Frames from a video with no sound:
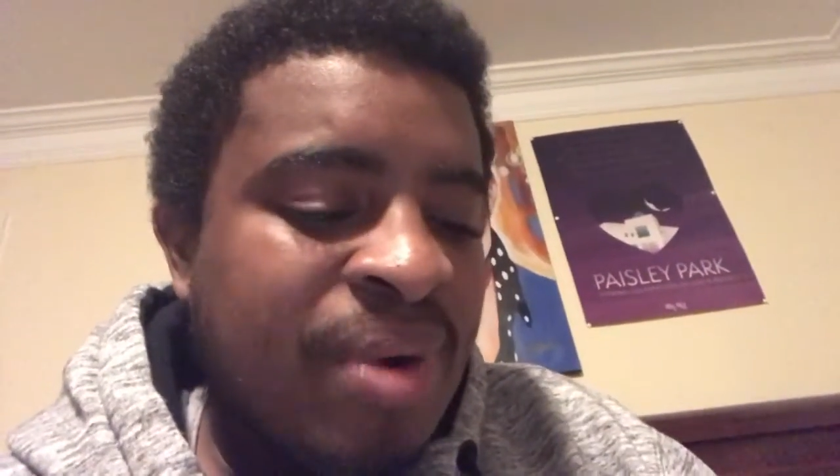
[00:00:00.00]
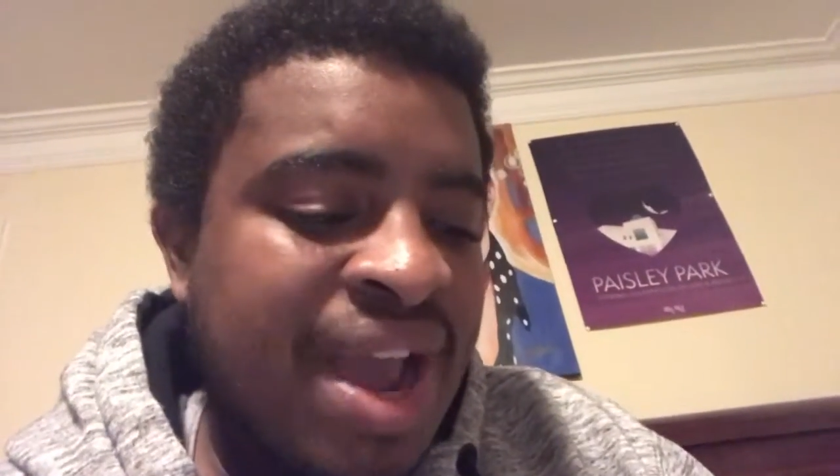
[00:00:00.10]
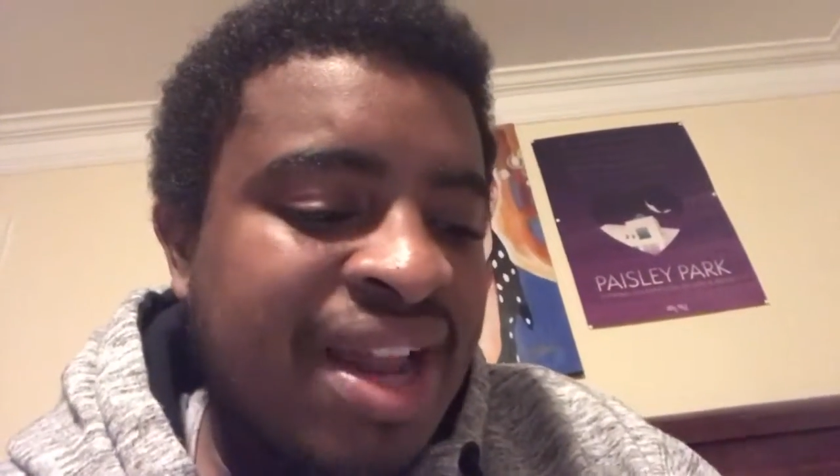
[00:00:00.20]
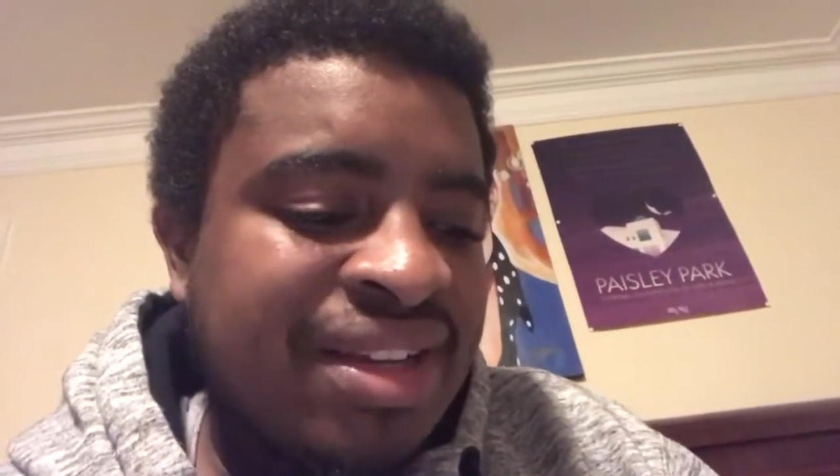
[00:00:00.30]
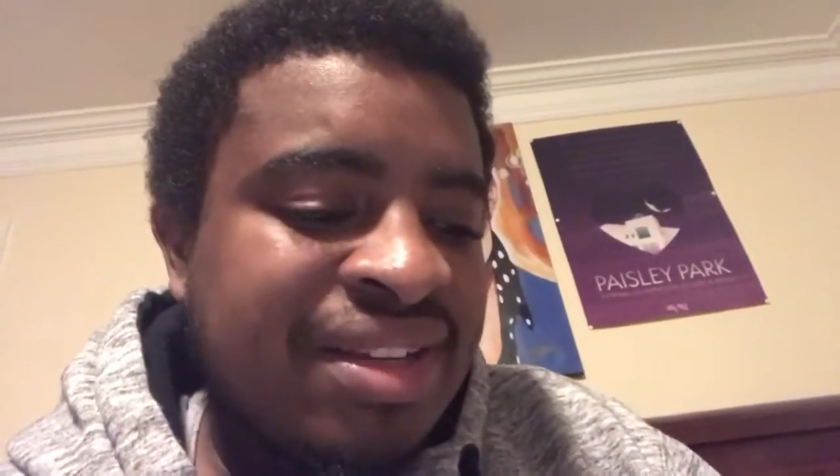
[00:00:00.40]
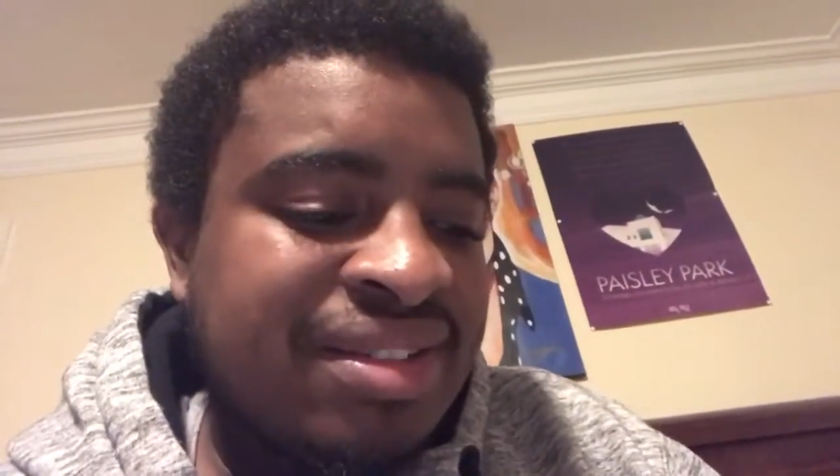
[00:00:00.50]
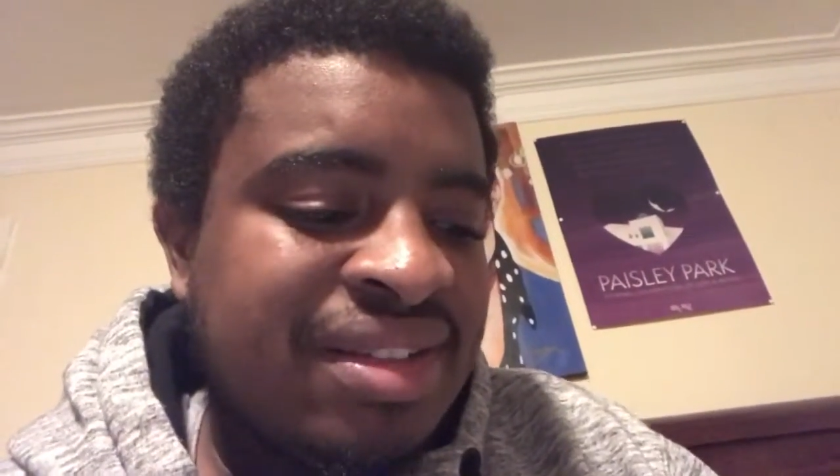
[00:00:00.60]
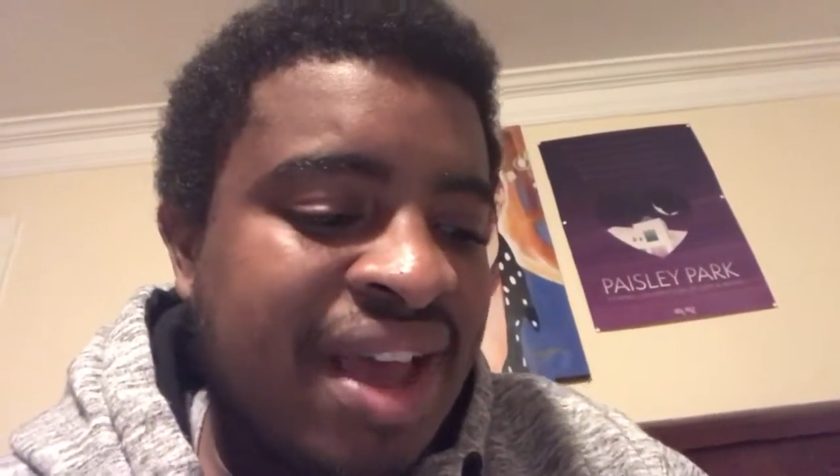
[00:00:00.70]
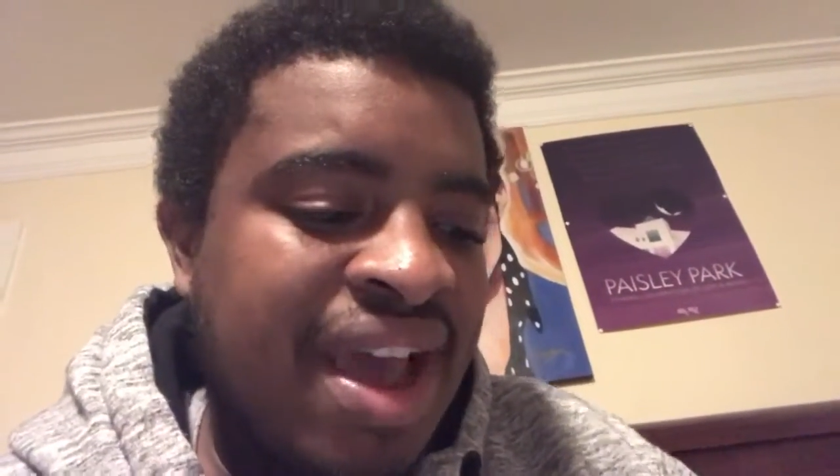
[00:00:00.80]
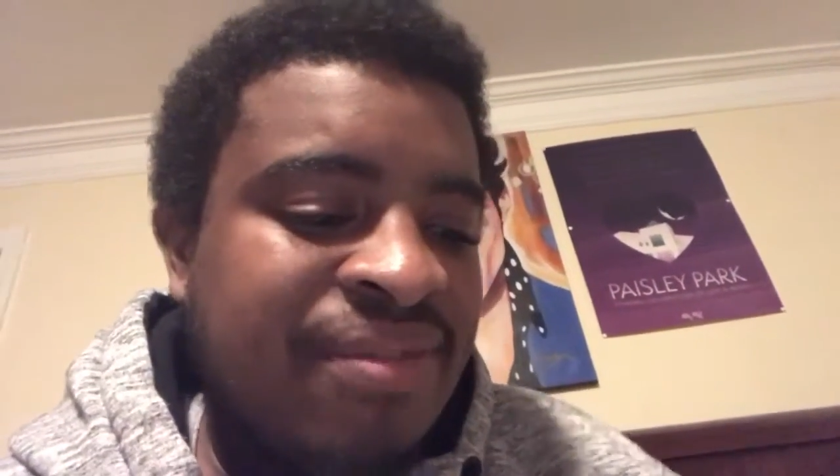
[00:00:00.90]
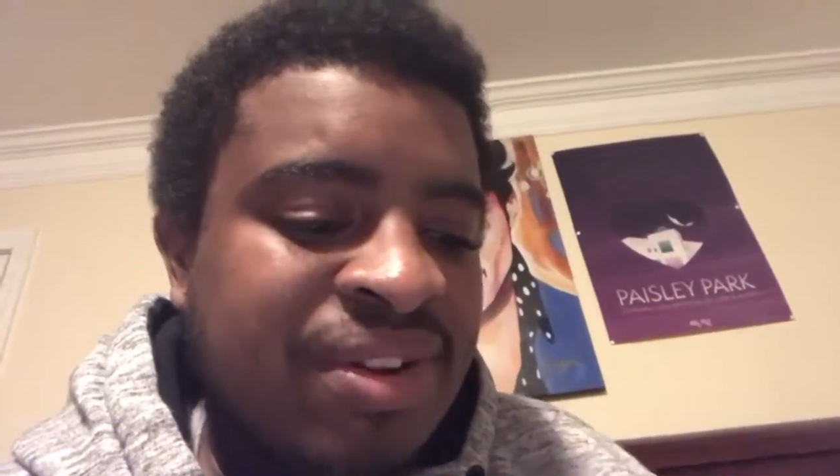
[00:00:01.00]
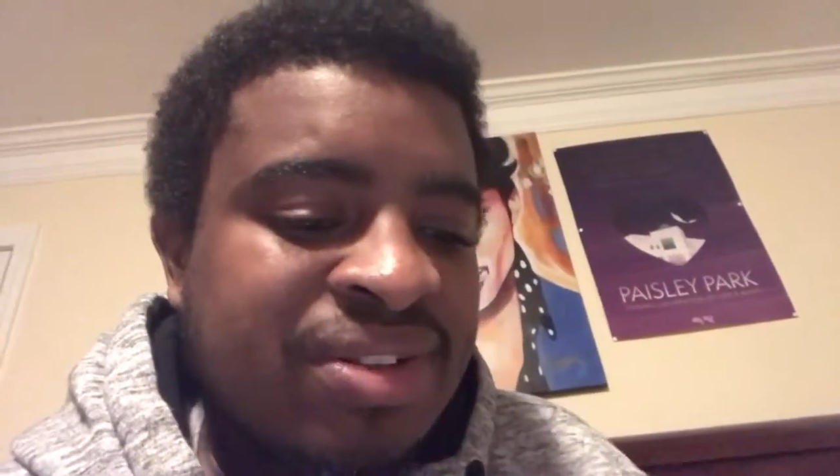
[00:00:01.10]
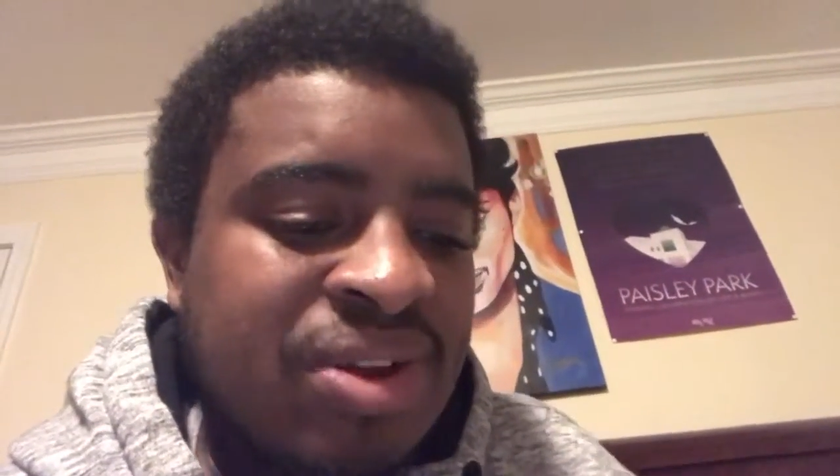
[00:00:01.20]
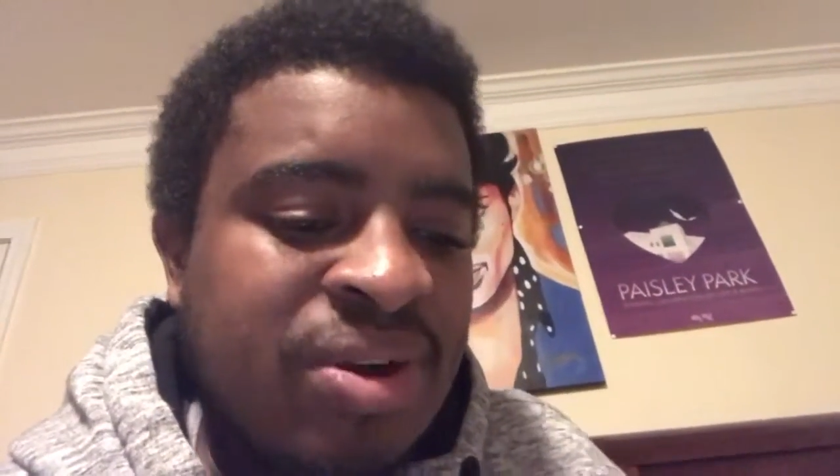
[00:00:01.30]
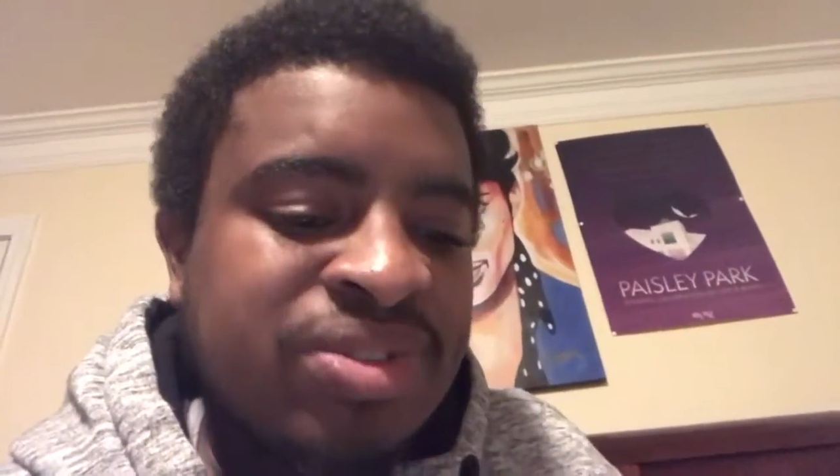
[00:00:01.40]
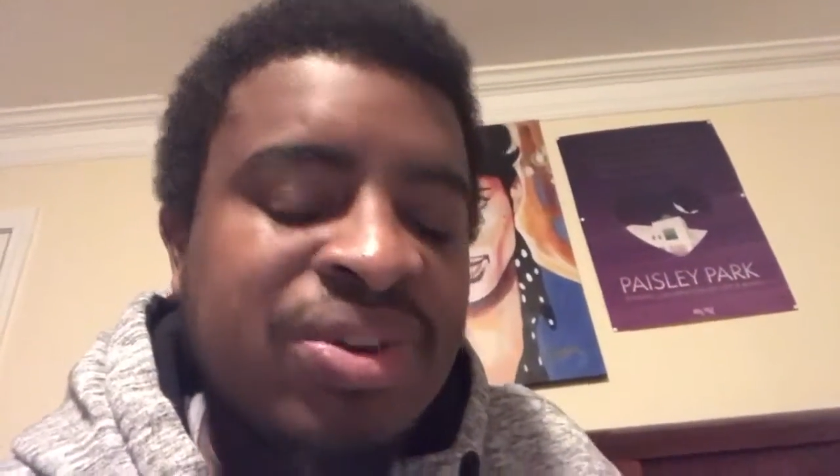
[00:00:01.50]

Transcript: rallies after the Tongans